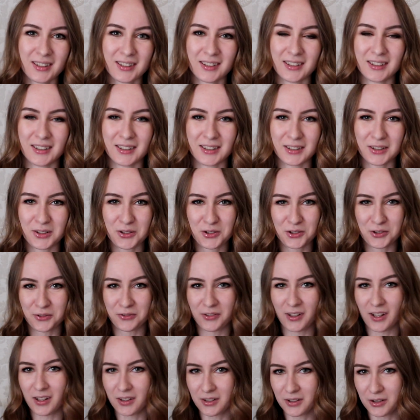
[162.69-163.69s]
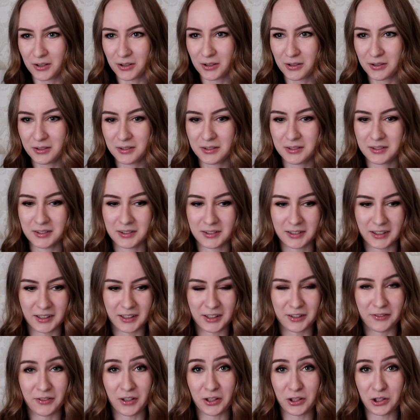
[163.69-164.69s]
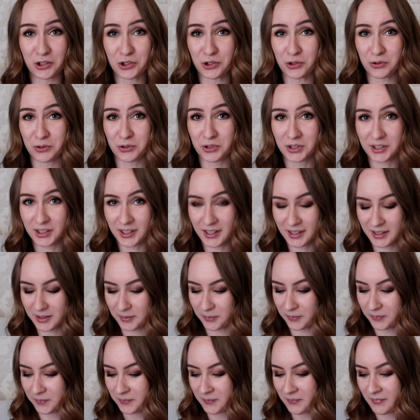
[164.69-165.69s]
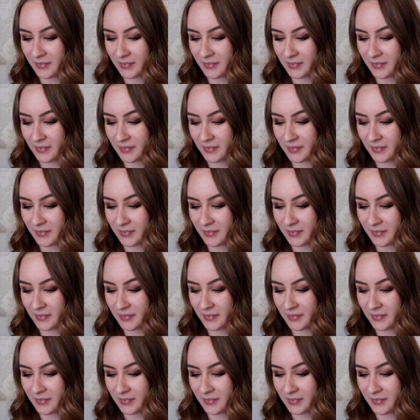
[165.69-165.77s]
lots of alcohol in a very short time.